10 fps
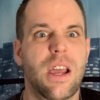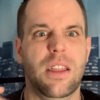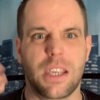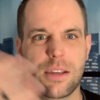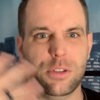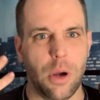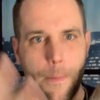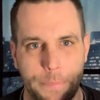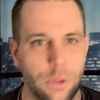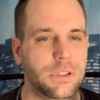that gives you
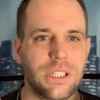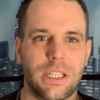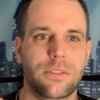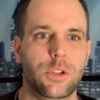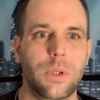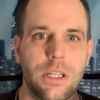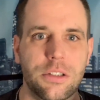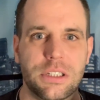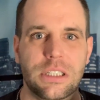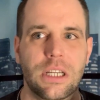a boost and gives you
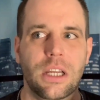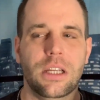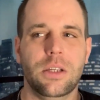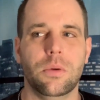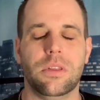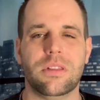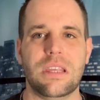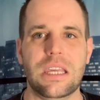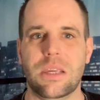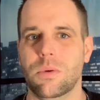energy, you would
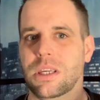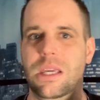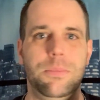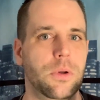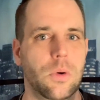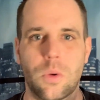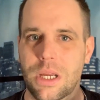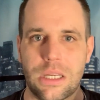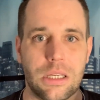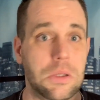think it would keep you
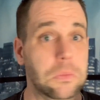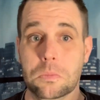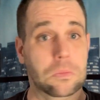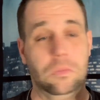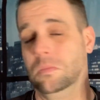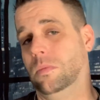awake. Mm -mm.